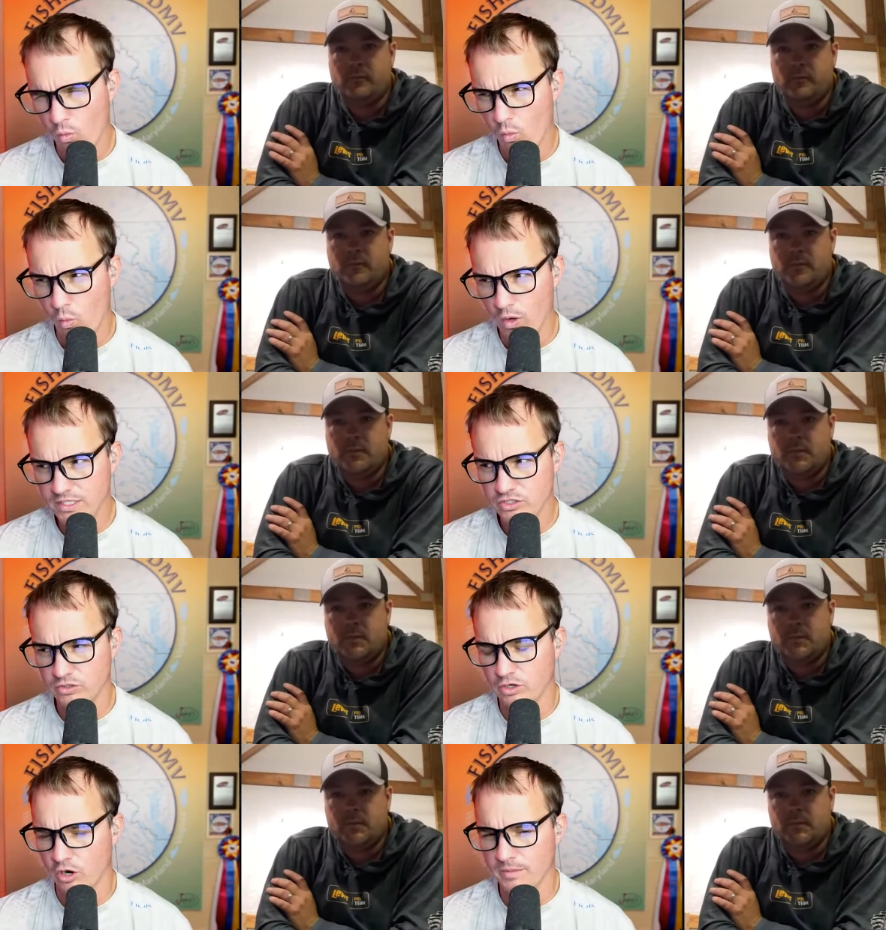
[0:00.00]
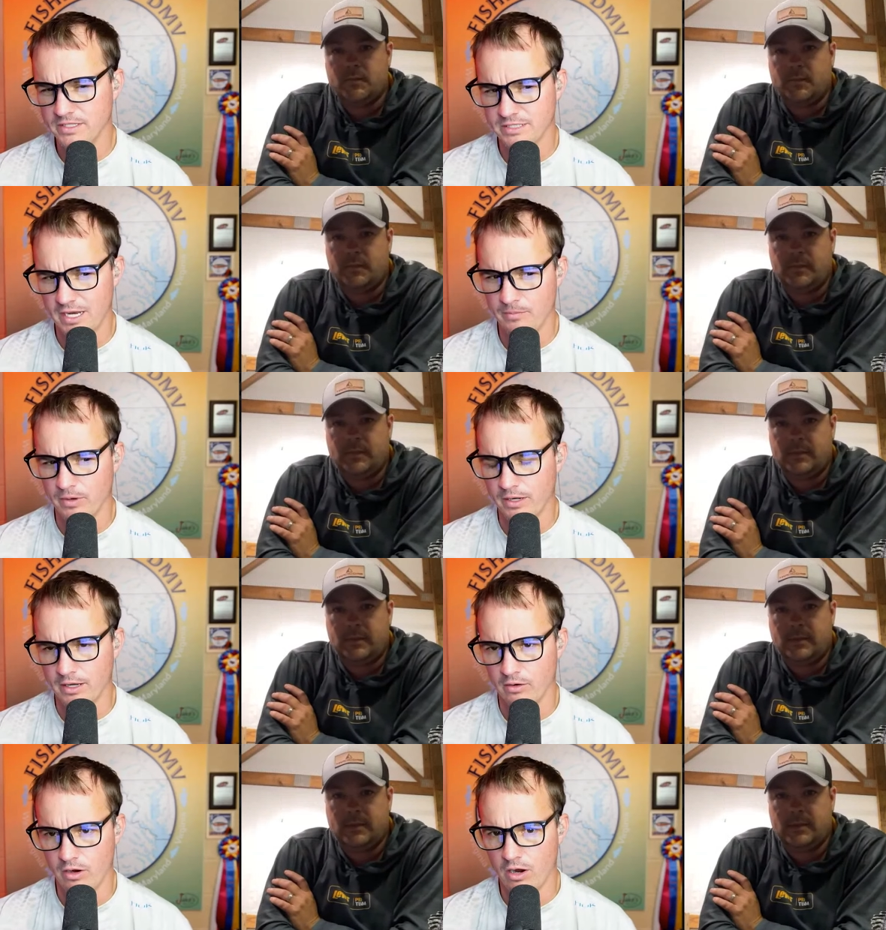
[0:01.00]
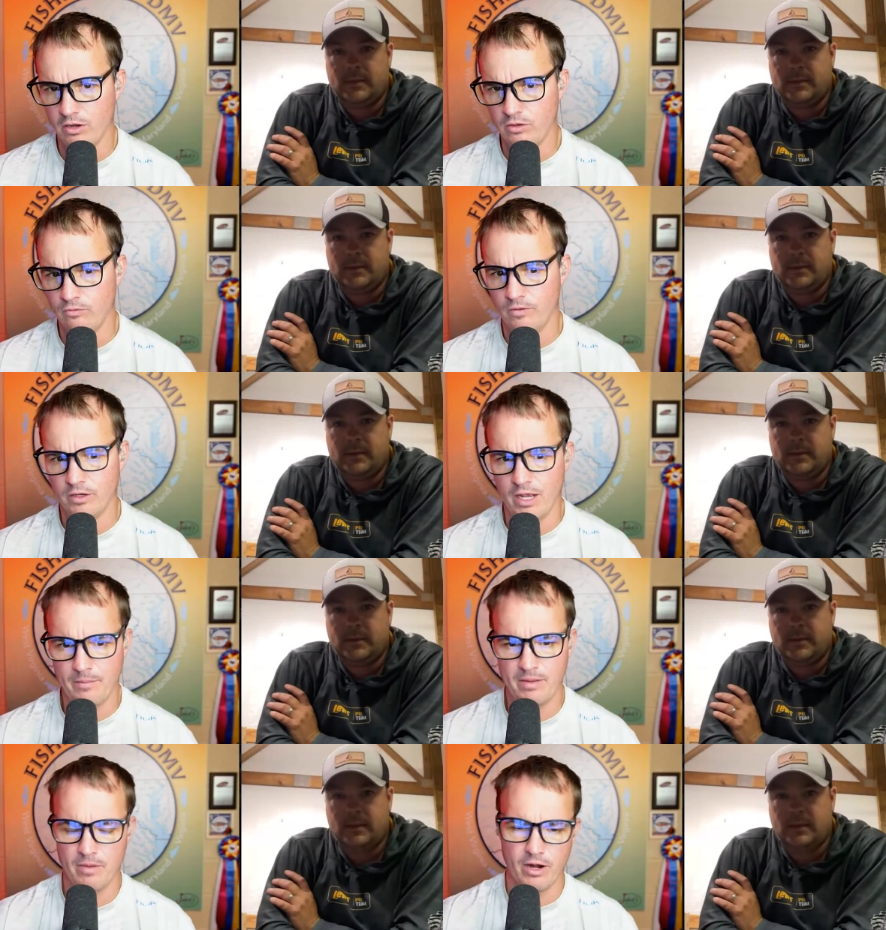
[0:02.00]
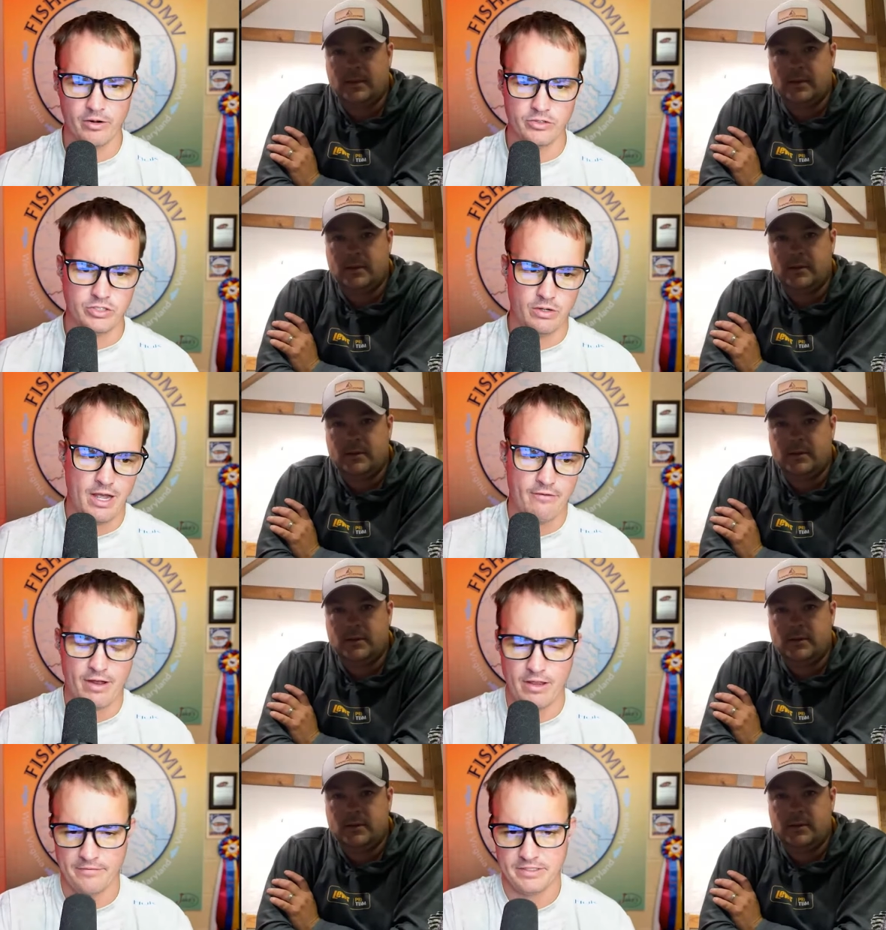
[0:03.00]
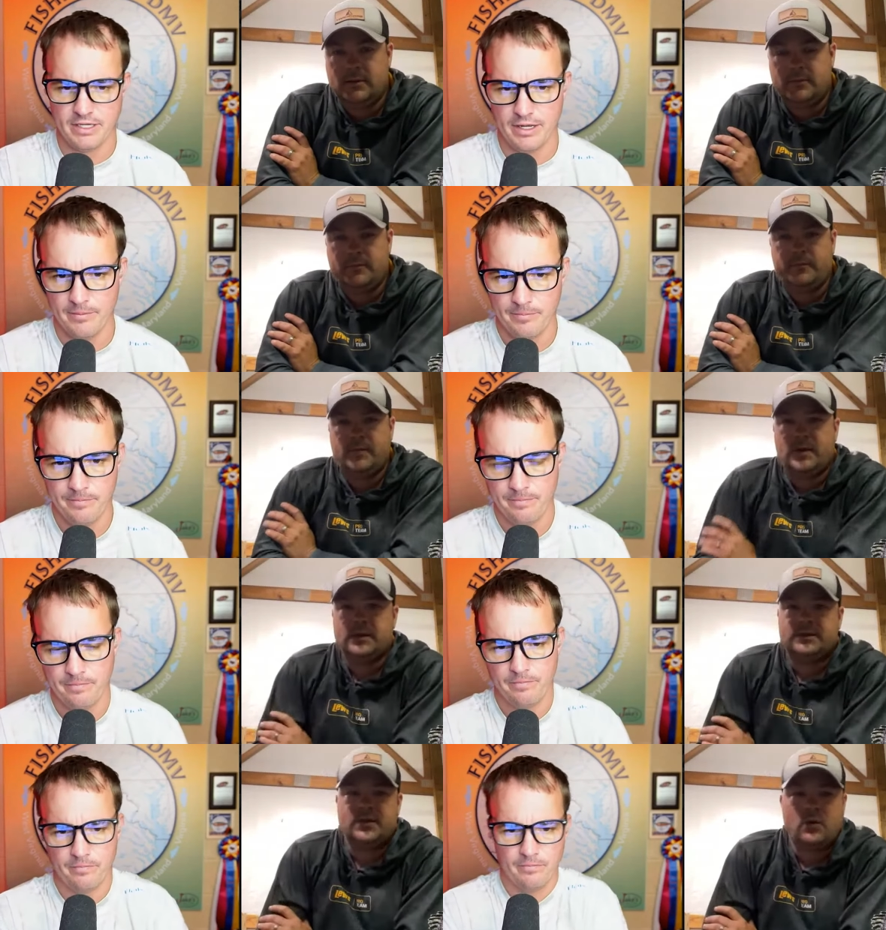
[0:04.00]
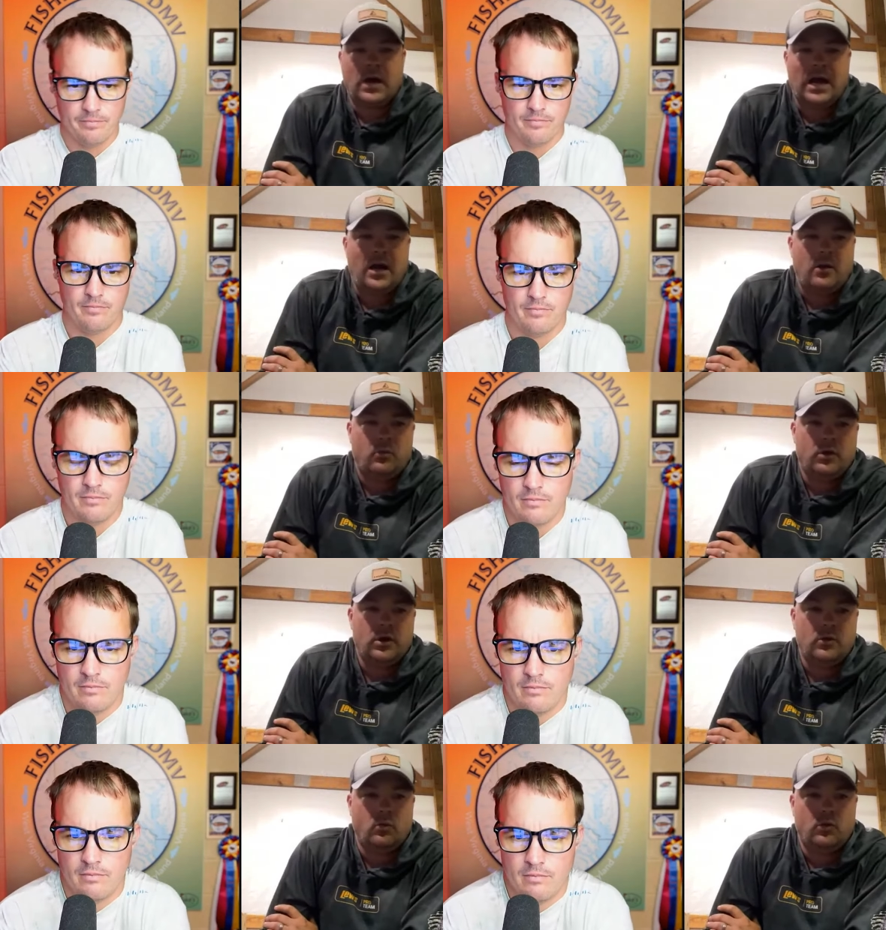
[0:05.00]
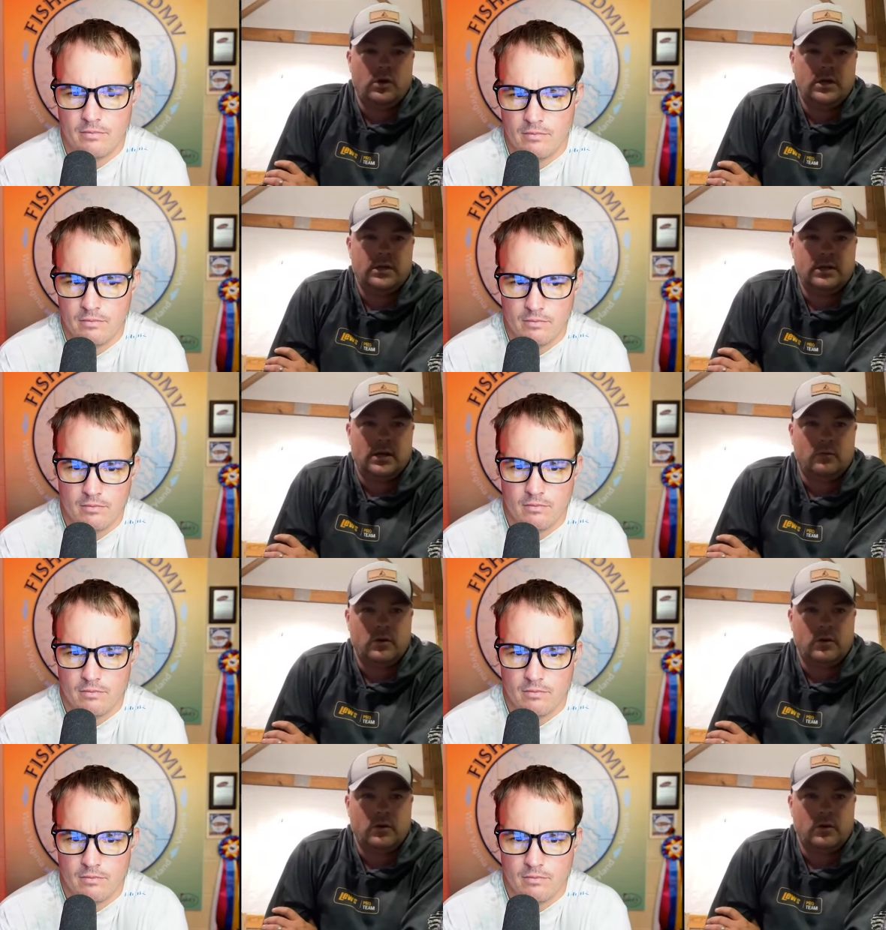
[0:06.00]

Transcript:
Speaker 1: What's your Garmin setup right now? Are you fit? How many monitors do you have? How do you have it set up?
Speaker 2: So I run a